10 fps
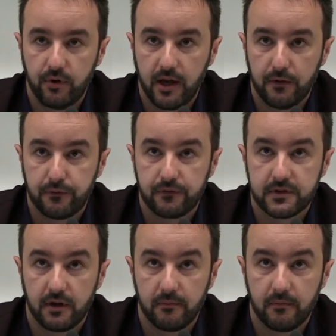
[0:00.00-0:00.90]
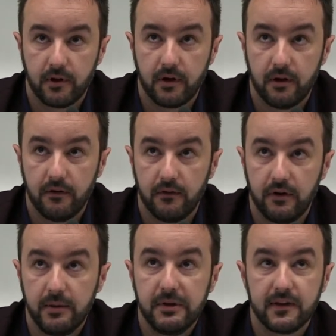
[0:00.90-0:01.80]
We have some
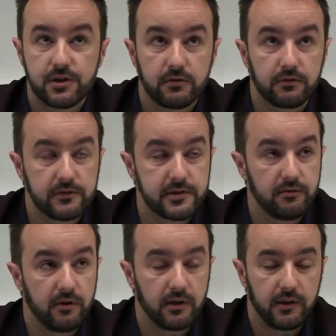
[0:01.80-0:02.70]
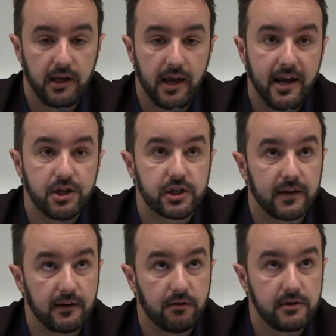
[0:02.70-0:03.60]
limitation considering the
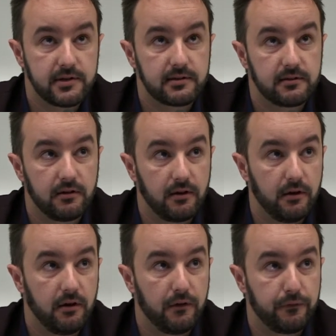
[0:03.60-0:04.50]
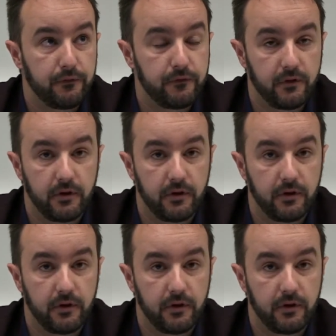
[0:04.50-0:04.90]
age categories of